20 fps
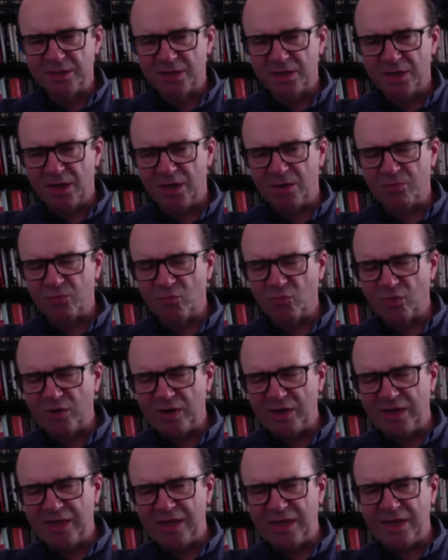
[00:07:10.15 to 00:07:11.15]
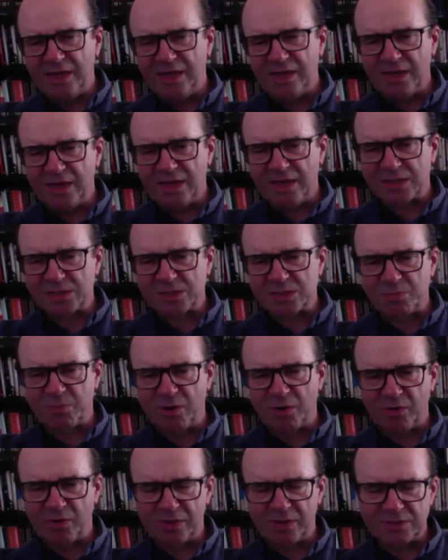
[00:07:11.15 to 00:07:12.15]
really
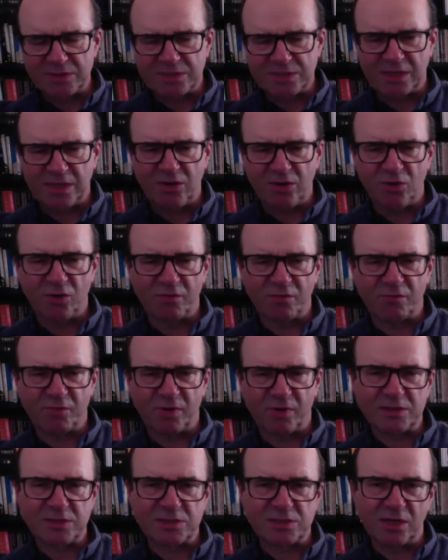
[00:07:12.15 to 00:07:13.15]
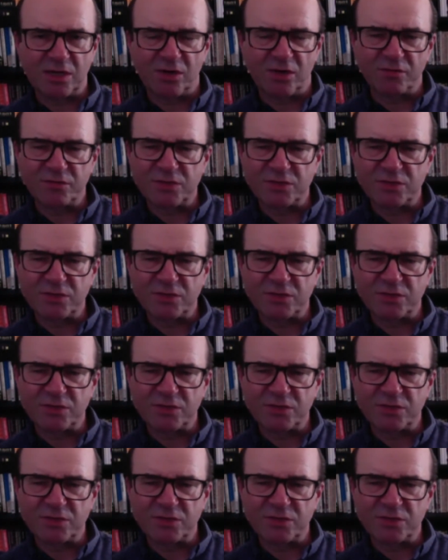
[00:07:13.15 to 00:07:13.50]
experiencing God for ourselves.